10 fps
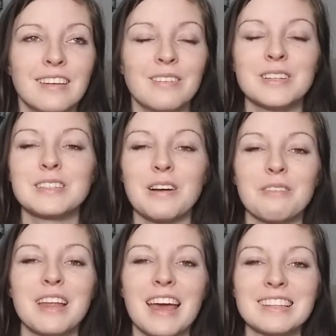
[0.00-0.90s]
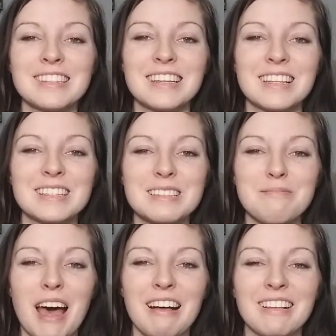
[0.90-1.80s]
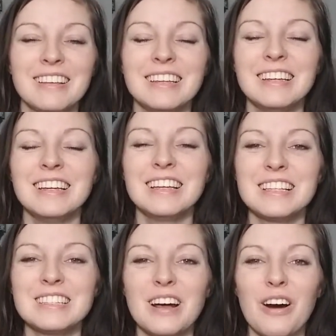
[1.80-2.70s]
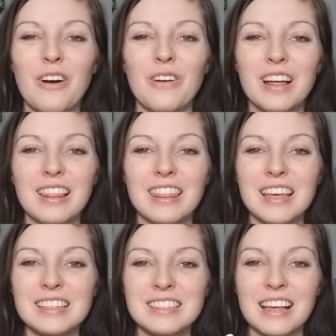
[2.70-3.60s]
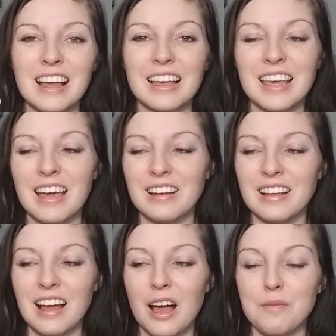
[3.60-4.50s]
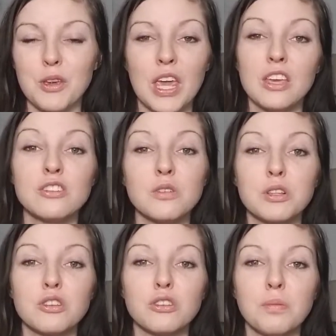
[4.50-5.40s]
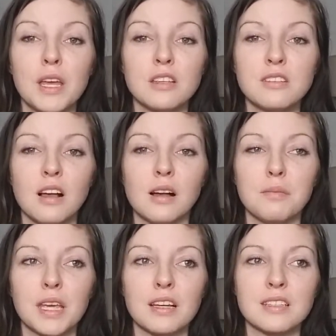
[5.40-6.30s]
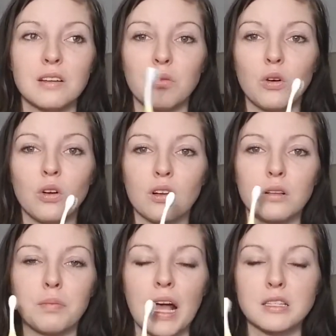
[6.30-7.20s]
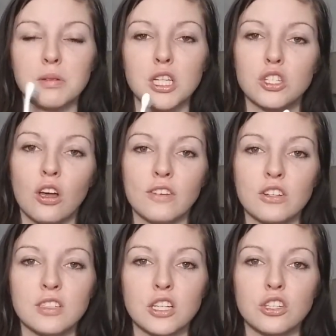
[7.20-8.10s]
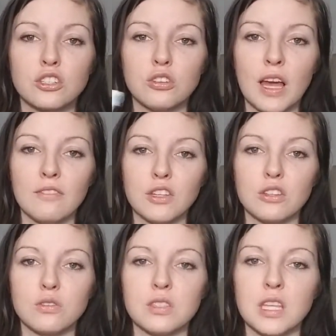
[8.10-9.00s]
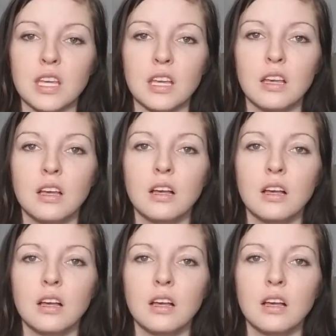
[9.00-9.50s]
was so nasty, the smell. So this, again, you can't use it with toothpaste because it will possibly dissolve your stitches. You have to use the